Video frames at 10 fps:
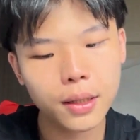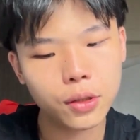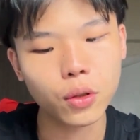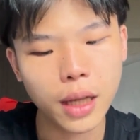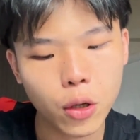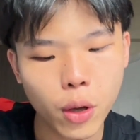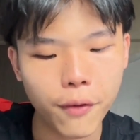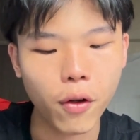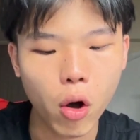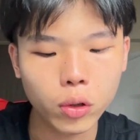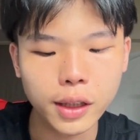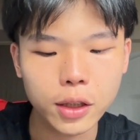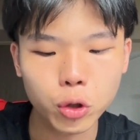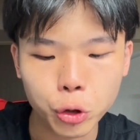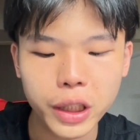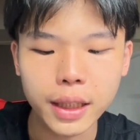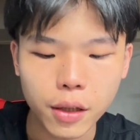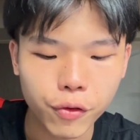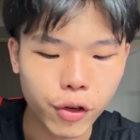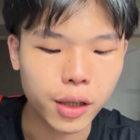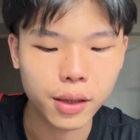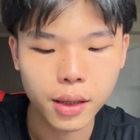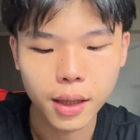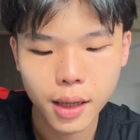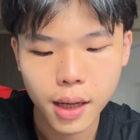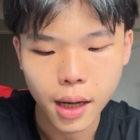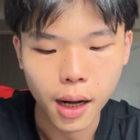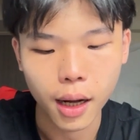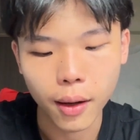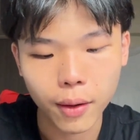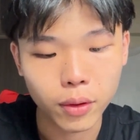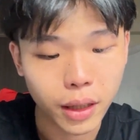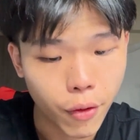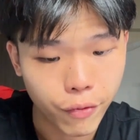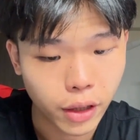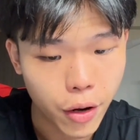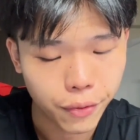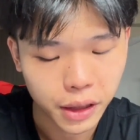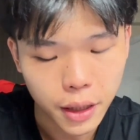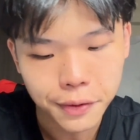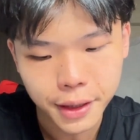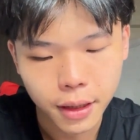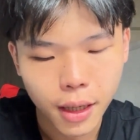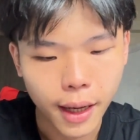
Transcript: So now you have all these 3 different derivatives.